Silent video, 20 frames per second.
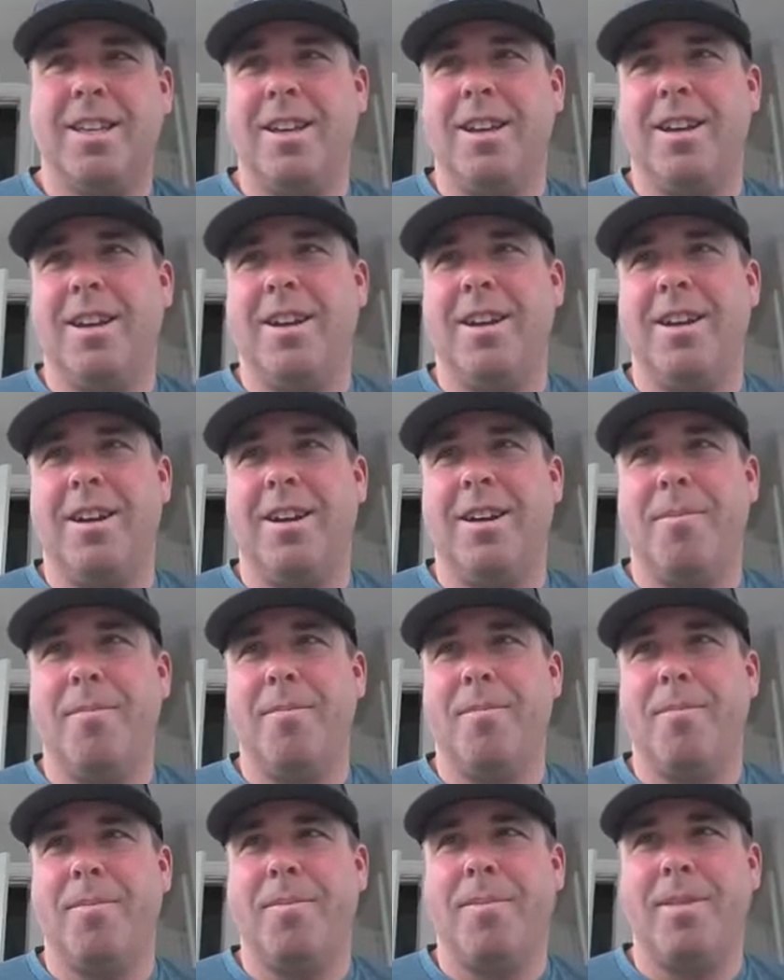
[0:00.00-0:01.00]
Um,
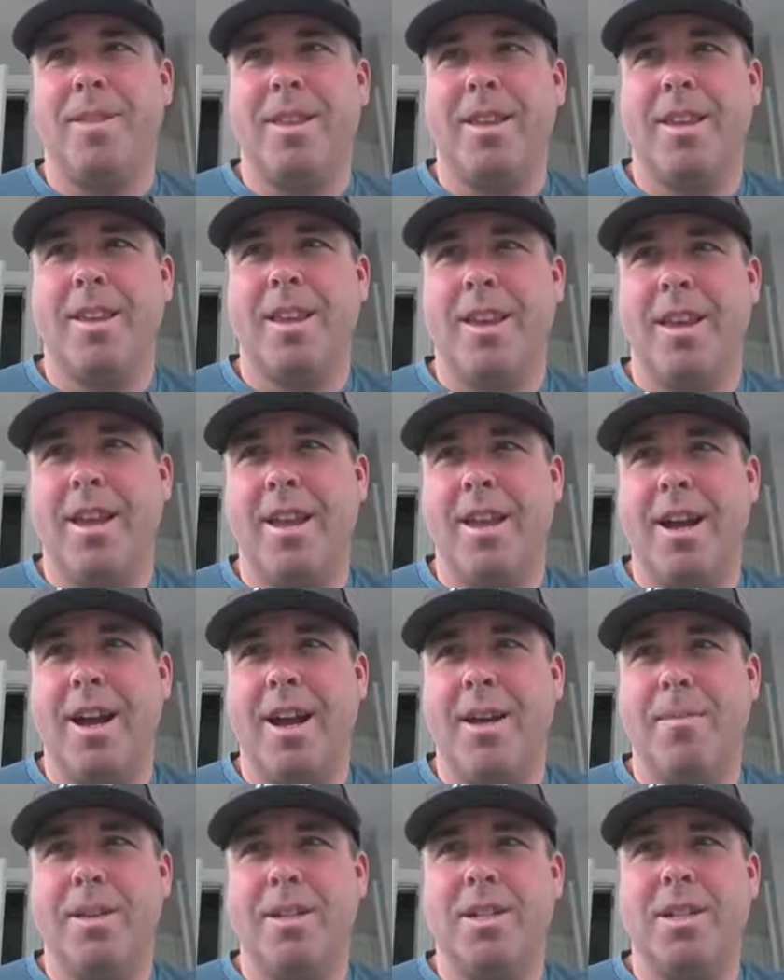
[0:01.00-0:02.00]
and
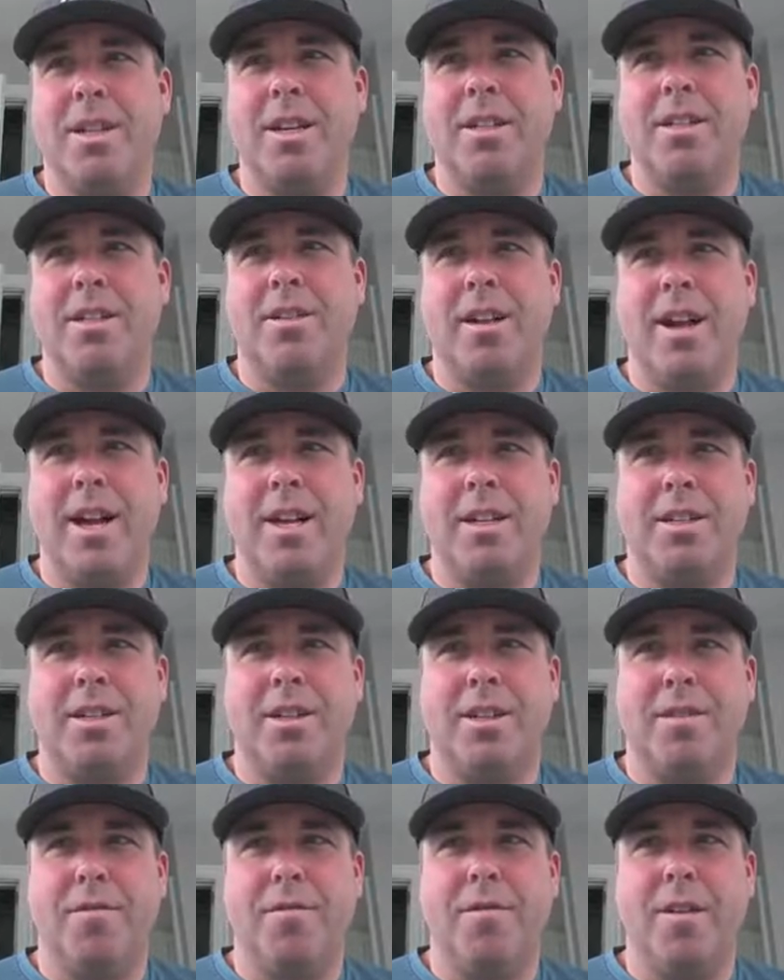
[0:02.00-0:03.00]
I'm a Chase
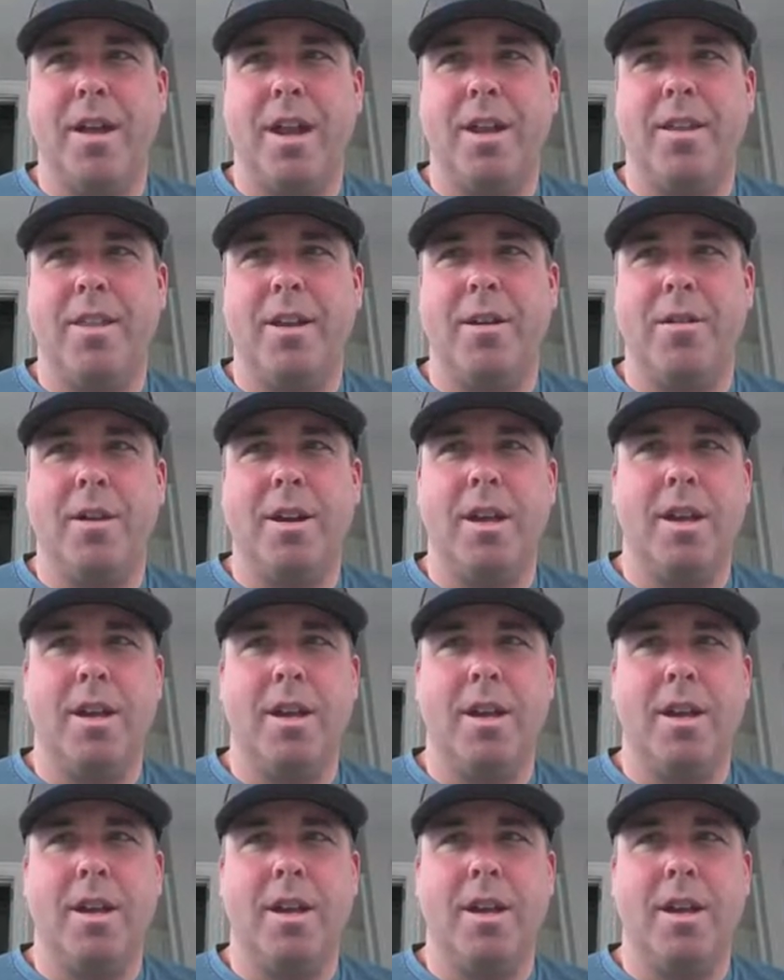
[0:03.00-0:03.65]
Lassiter fan though.